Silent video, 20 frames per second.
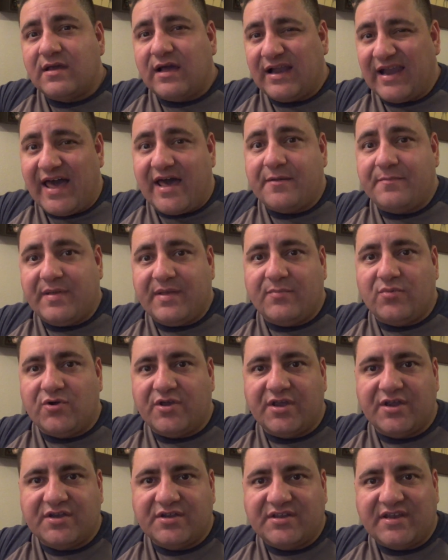lot of people
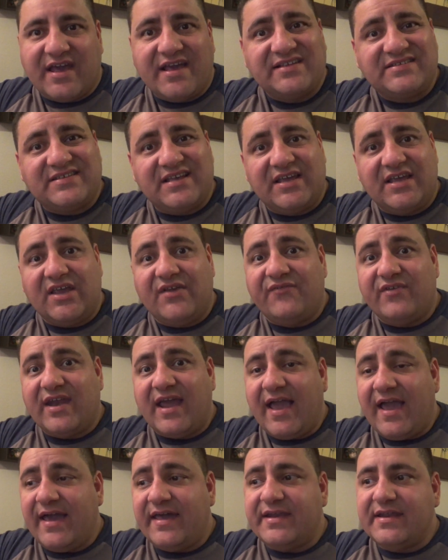here in the United States even
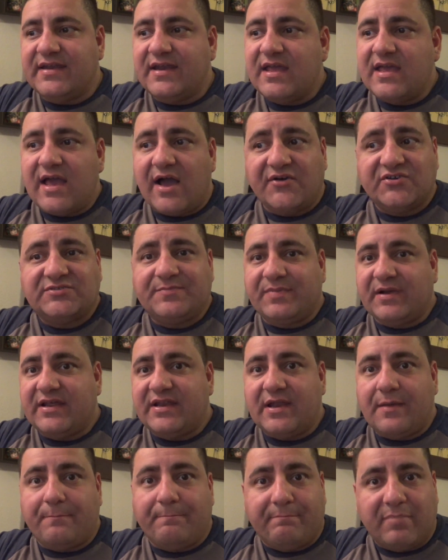had it. I was
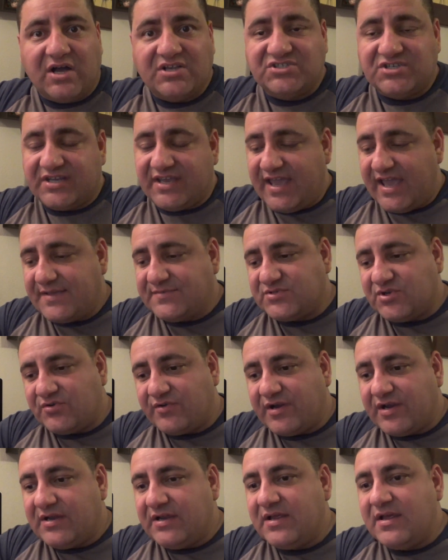playing a bunch of games
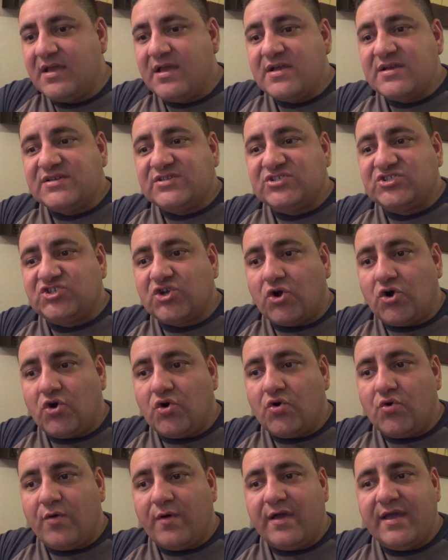already.
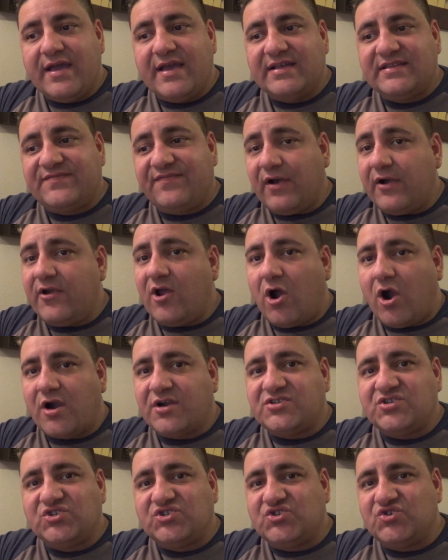So it's very
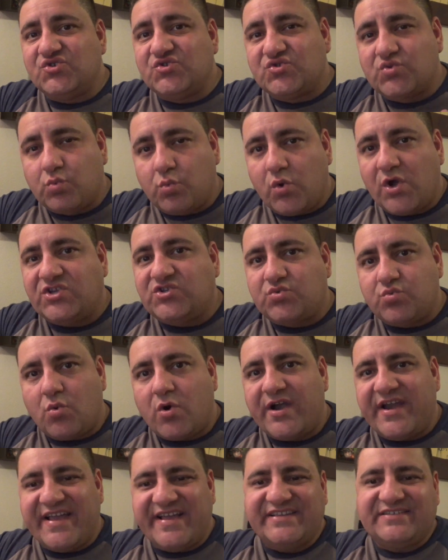hard to choose which
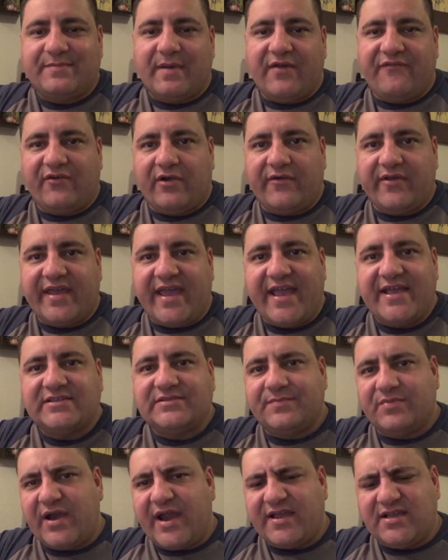one is my favorite games,
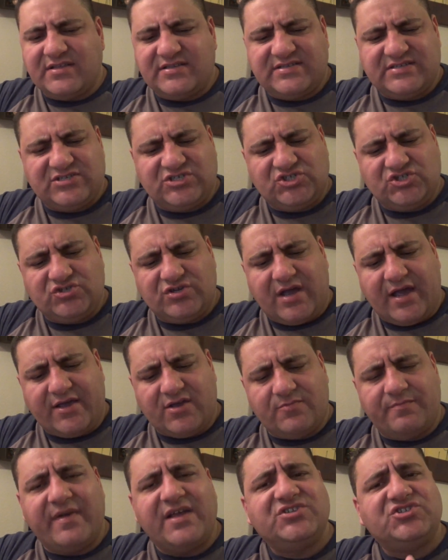but I
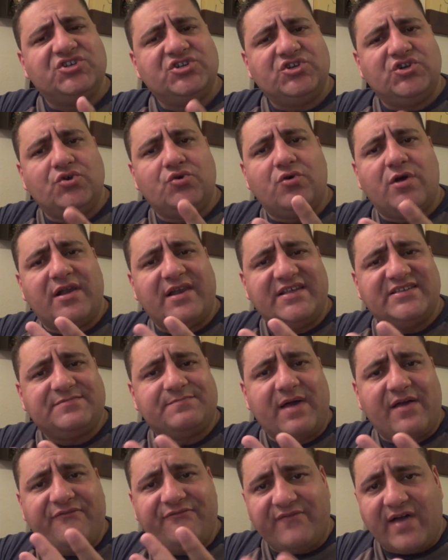could mention you at least
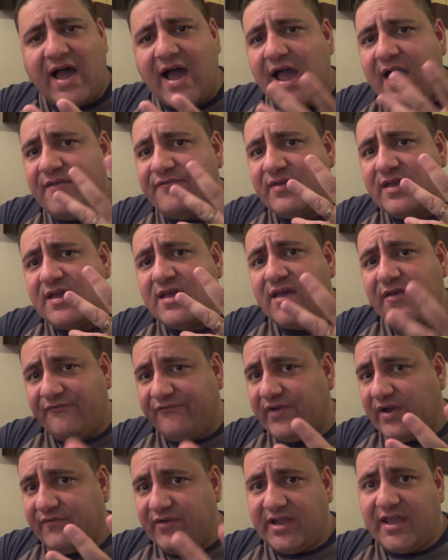my 5
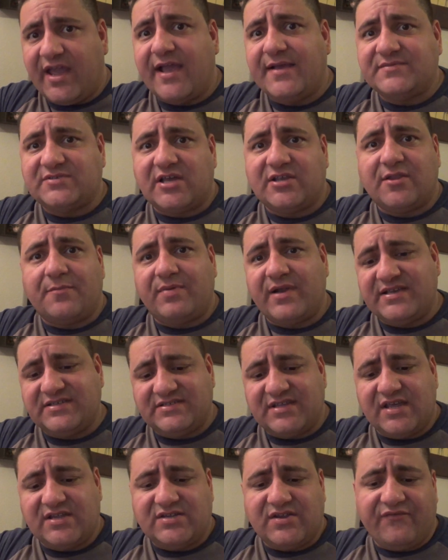favorite games on the
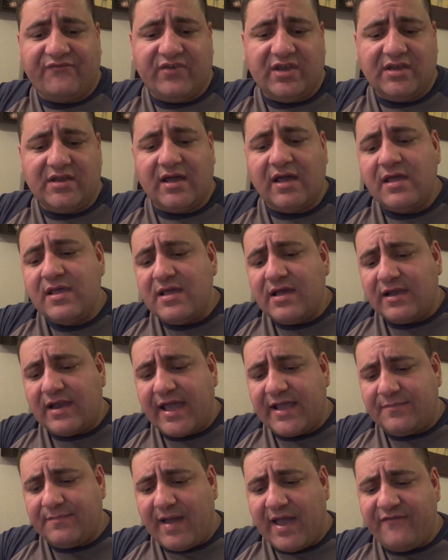PlayStation Vita.
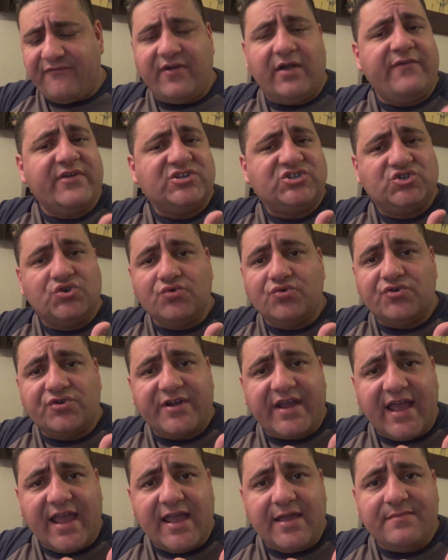Like, my favorite shooter
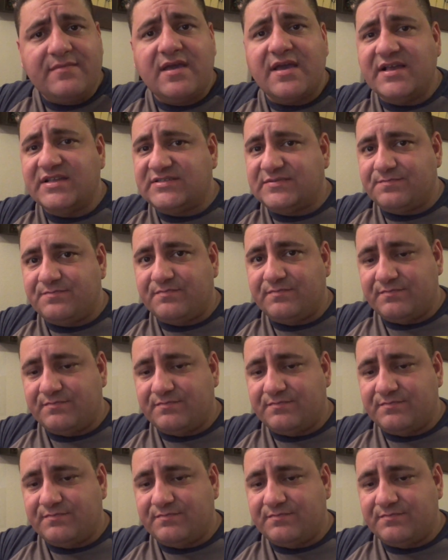game is